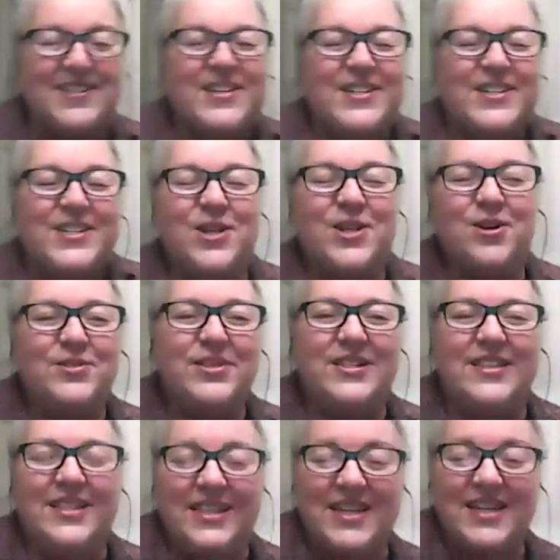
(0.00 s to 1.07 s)
so
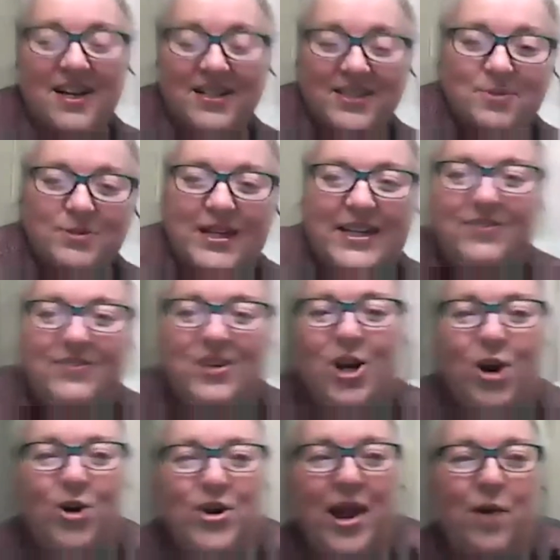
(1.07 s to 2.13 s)
the youngest one doesn't even
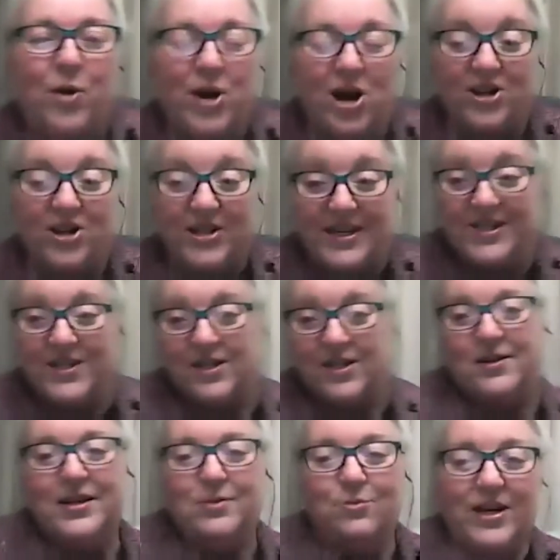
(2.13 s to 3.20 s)
know yet what all he's gonna
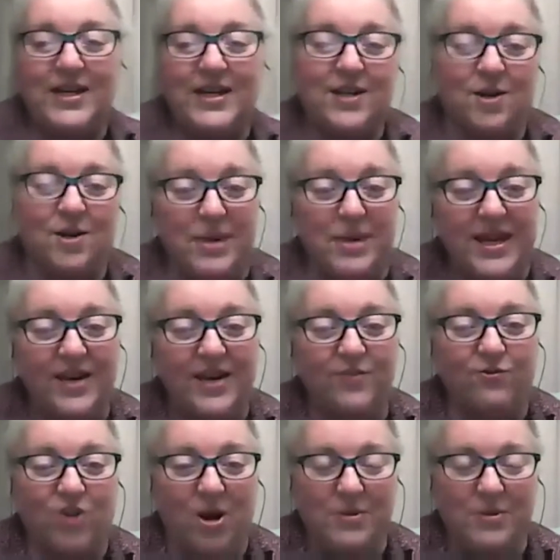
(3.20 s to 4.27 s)
what he's gonna be getting
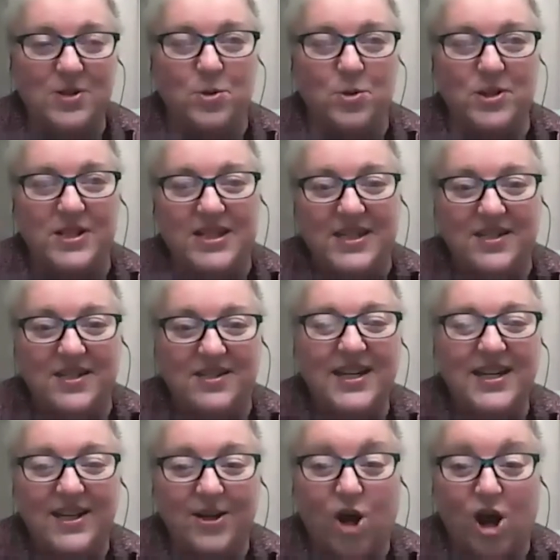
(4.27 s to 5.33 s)
from us once he
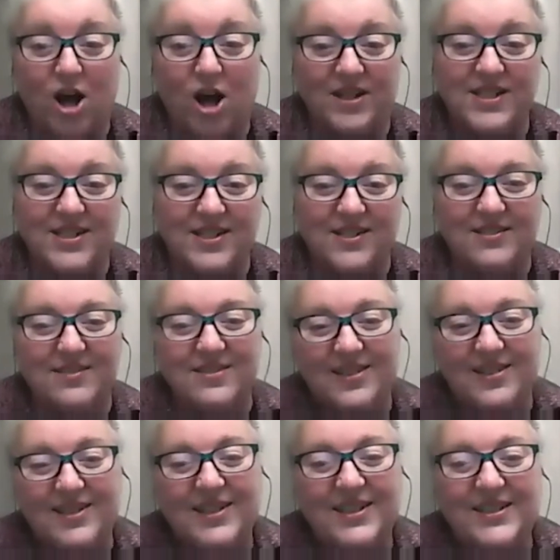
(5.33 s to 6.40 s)
can call us and
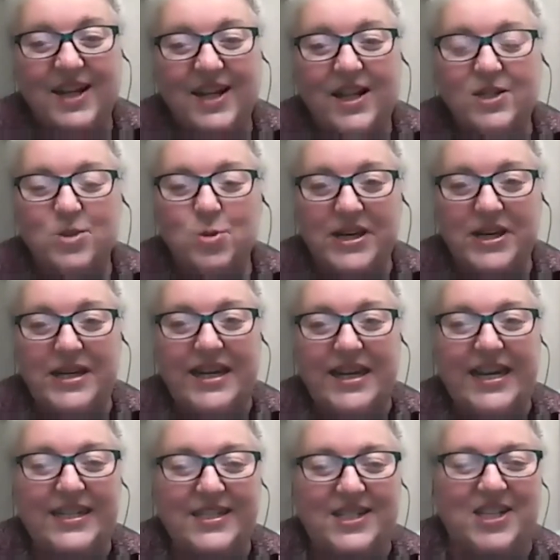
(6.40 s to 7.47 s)
tell us what he
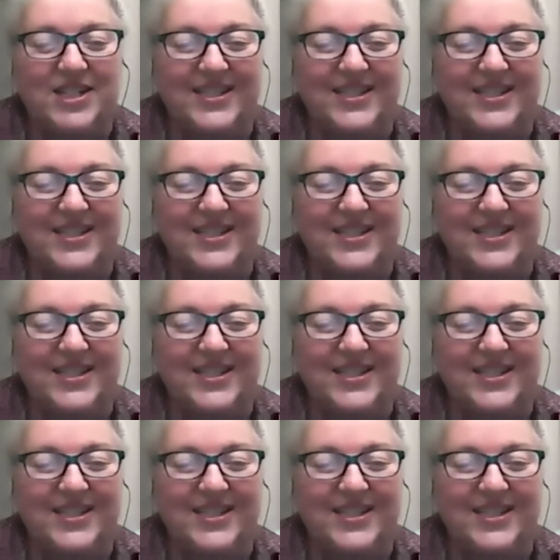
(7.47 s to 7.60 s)
needs.